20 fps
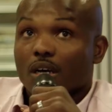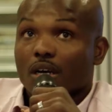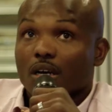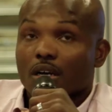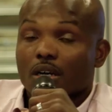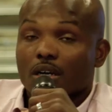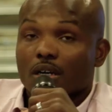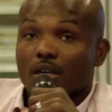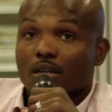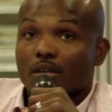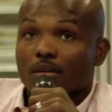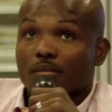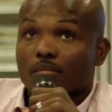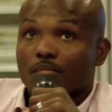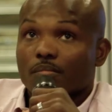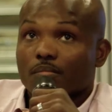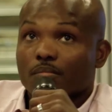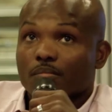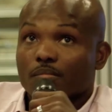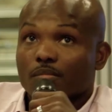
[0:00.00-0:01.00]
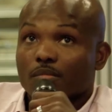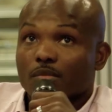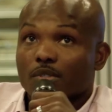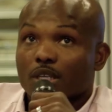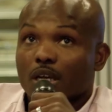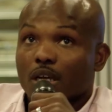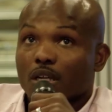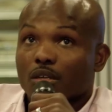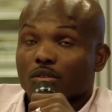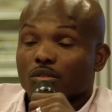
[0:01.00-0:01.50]
um,
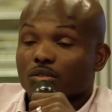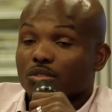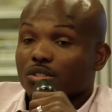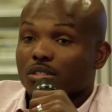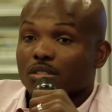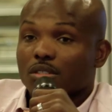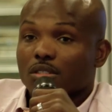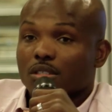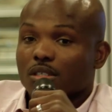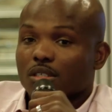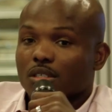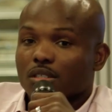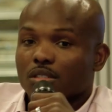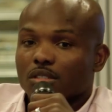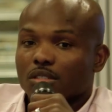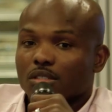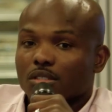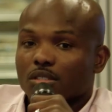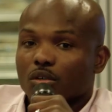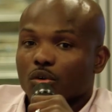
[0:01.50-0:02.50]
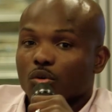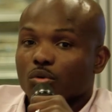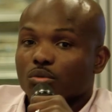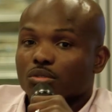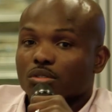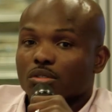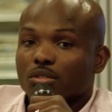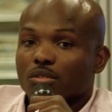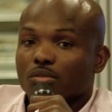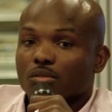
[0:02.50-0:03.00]
I don't know. She's a she's an
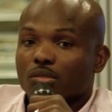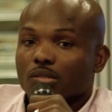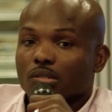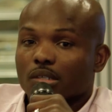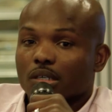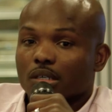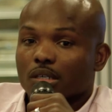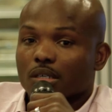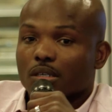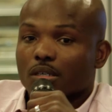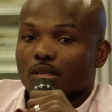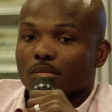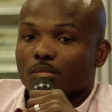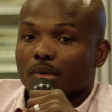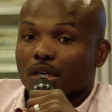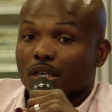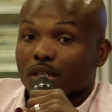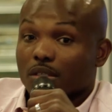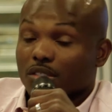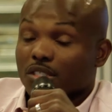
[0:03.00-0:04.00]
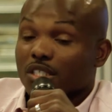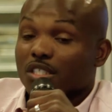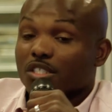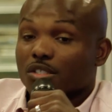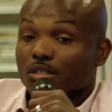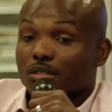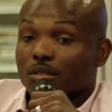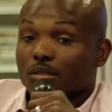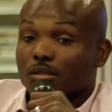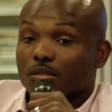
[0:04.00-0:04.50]
old soul. Uh, my
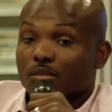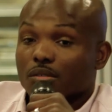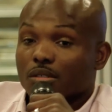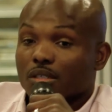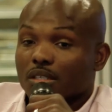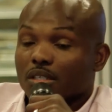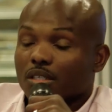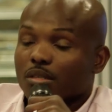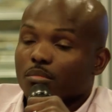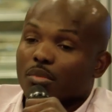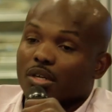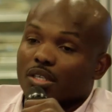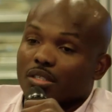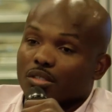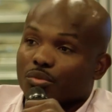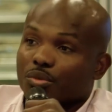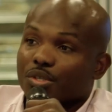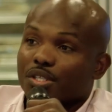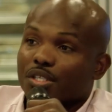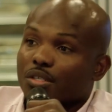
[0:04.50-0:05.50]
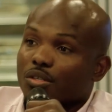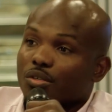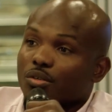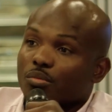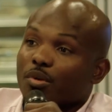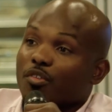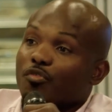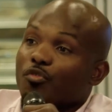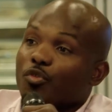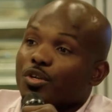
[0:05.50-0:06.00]
six year old, and then my three year
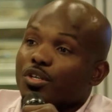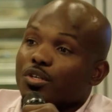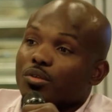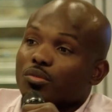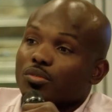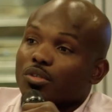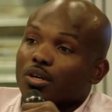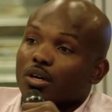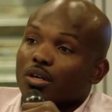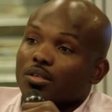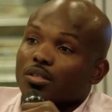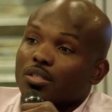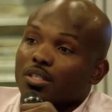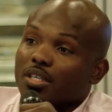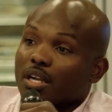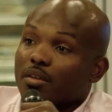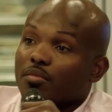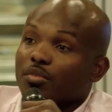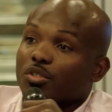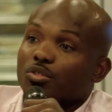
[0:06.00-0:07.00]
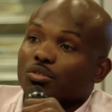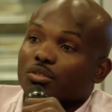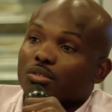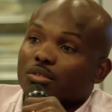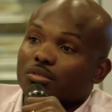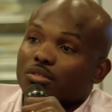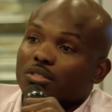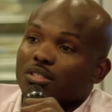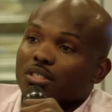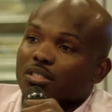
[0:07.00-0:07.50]
old, my four year old daughter, and then I have a two
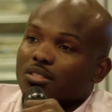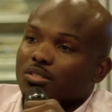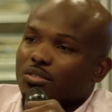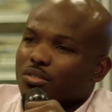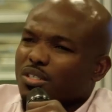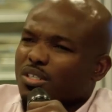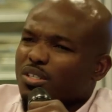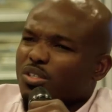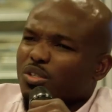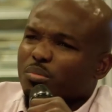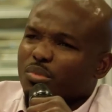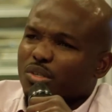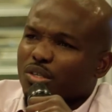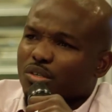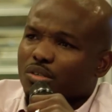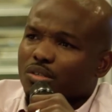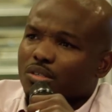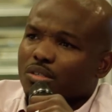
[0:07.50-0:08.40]
year old son. So they're a little bit on